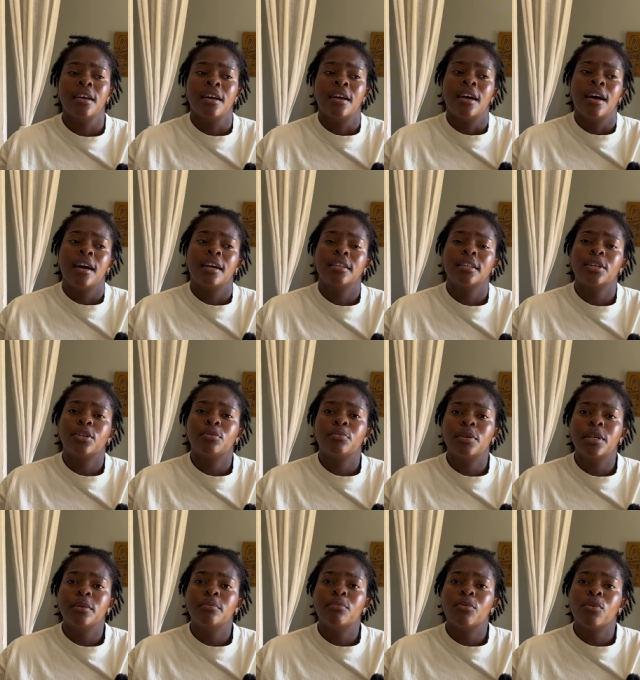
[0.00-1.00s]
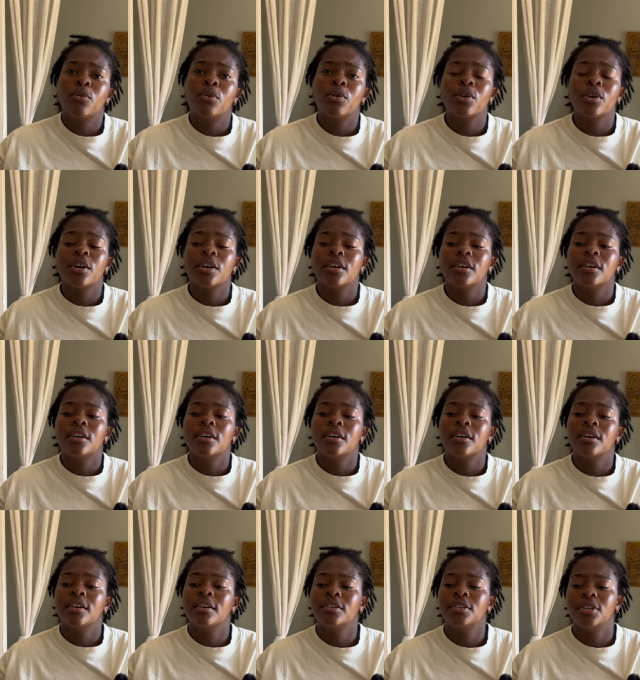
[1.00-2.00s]
a little bit more,
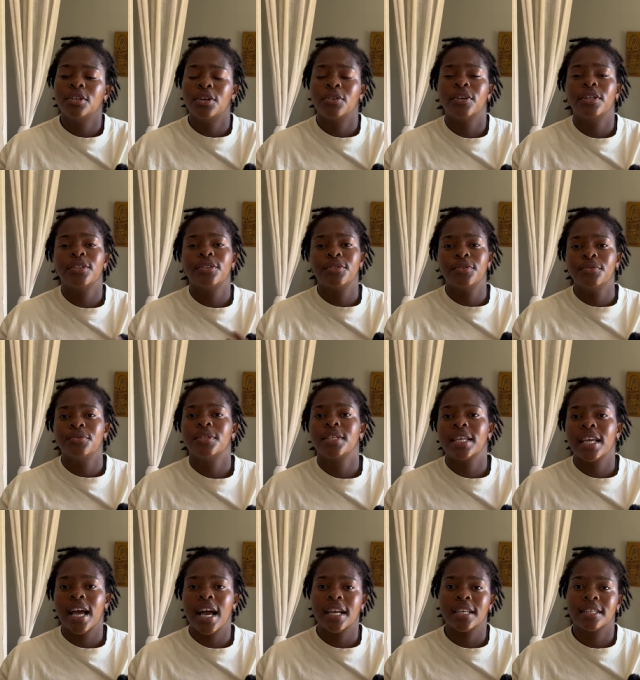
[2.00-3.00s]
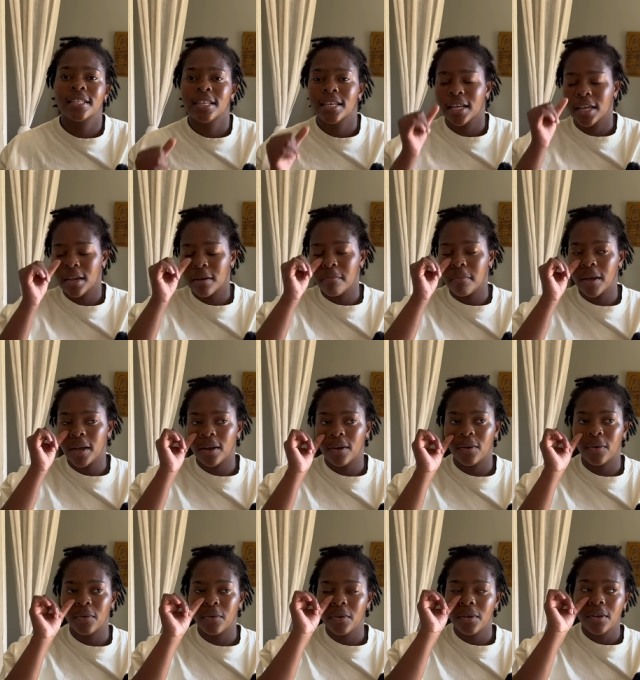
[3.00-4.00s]
you know, enthusiastic
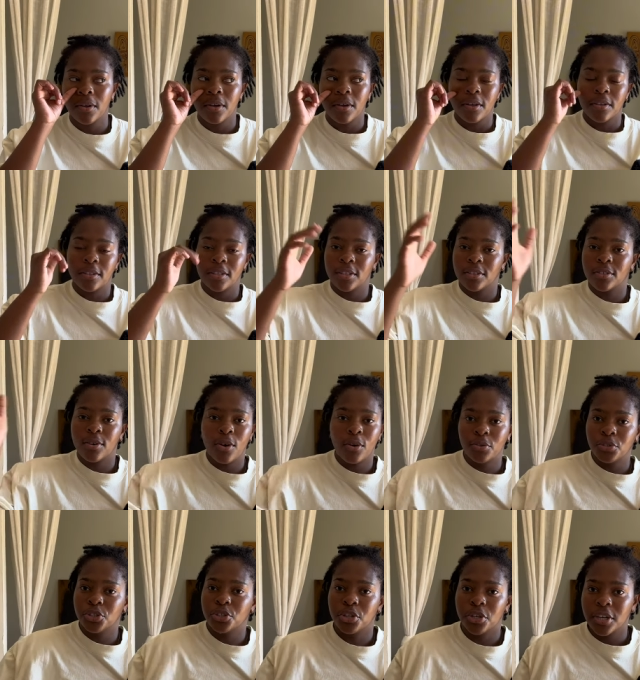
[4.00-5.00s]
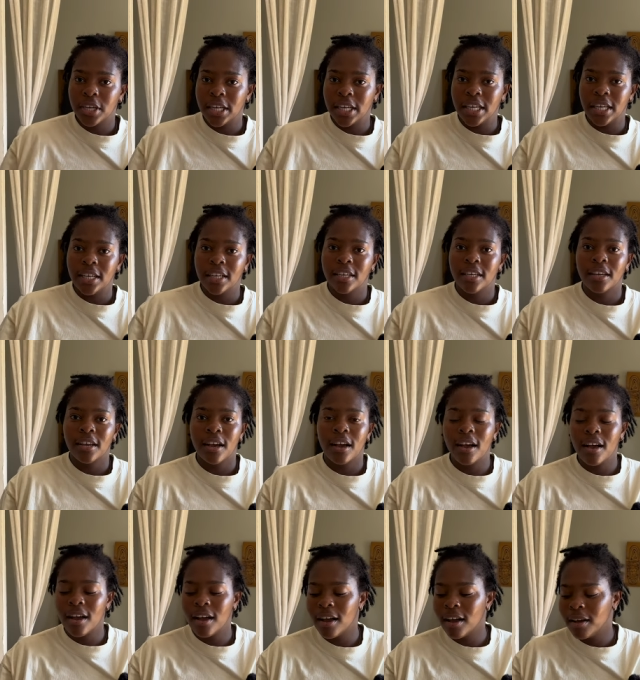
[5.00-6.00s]
about this whole journey.
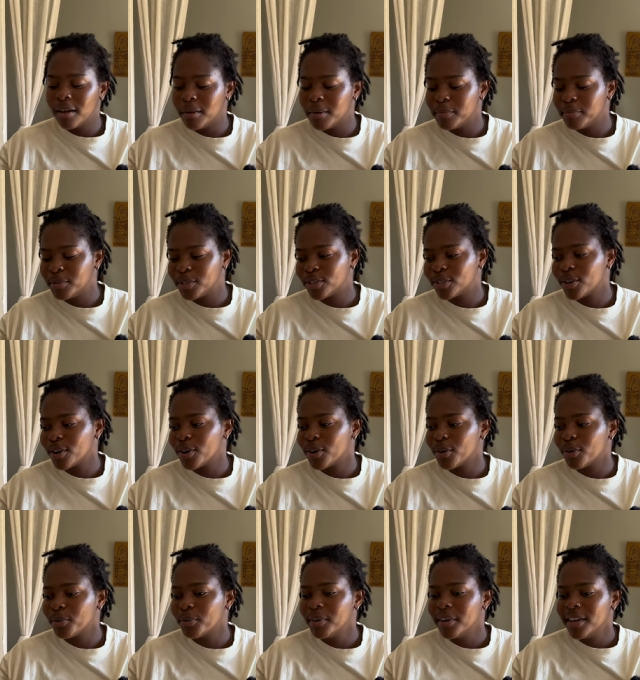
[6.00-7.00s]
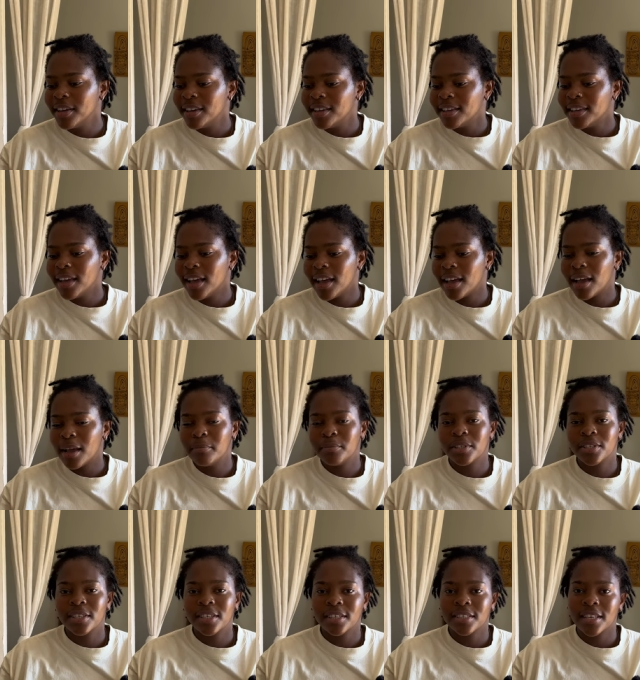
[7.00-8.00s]
So yeah, I'm
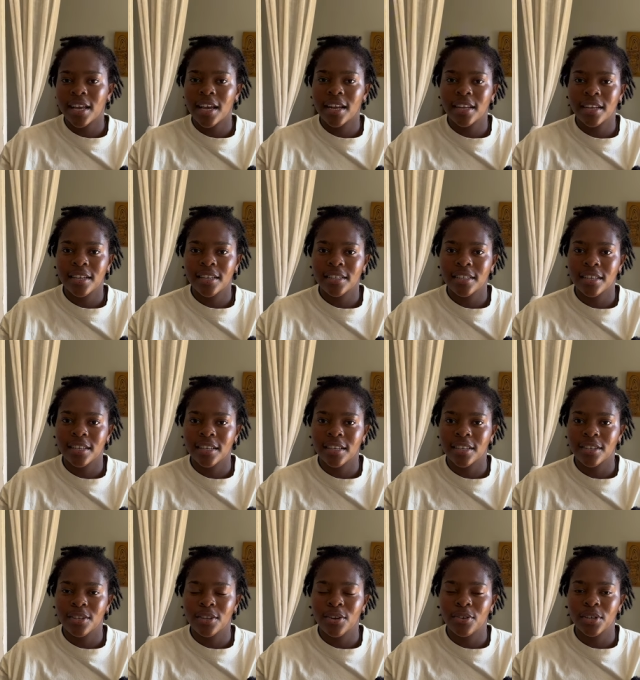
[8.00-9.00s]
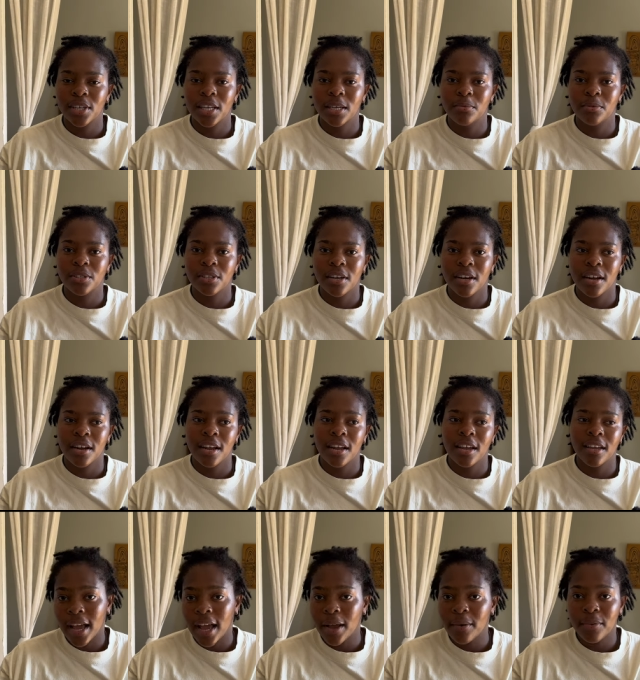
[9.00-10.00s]
just excited to, you know, keep
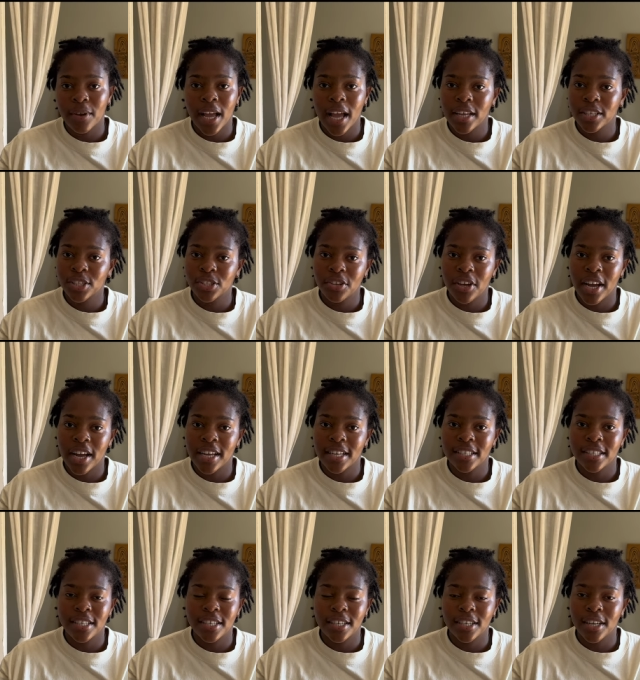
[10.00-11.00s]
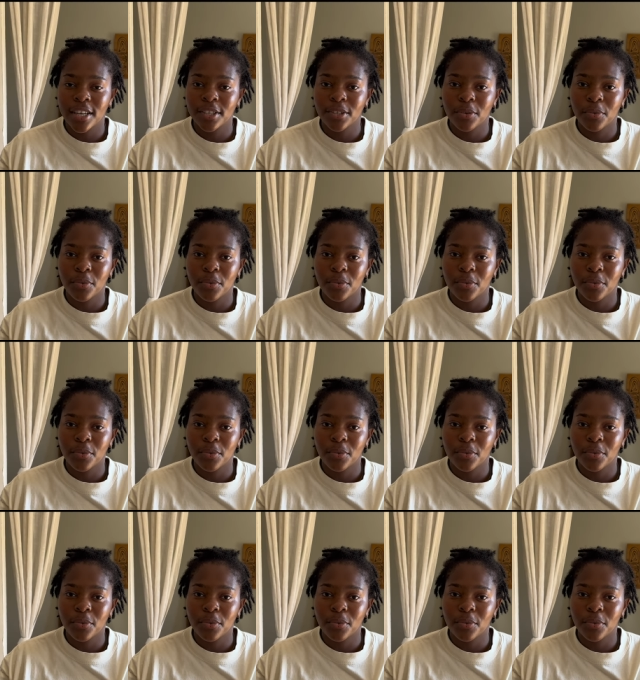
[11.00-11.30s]
sharing. I will catch you guys in another